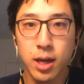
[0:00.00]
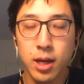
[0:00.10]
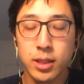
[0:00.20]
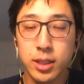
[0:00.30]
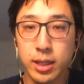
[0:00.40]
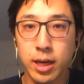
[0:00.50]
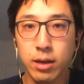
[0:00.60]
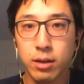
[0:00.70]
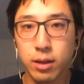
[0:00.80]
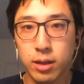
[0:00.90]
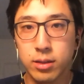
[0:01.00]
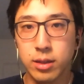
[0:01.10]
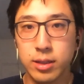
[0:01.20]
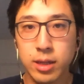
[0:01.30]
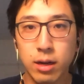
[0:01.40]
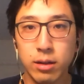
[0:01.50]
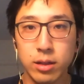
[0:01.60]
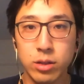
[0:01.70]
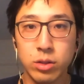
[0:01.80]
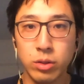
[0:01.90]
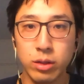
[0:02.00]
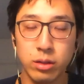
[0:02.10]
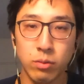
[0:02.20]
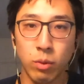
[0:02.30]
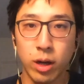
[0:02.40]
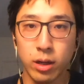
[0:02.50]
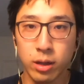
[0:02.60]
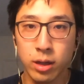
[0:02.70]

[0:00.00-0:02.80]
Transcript: SLING Health is an entirely student-run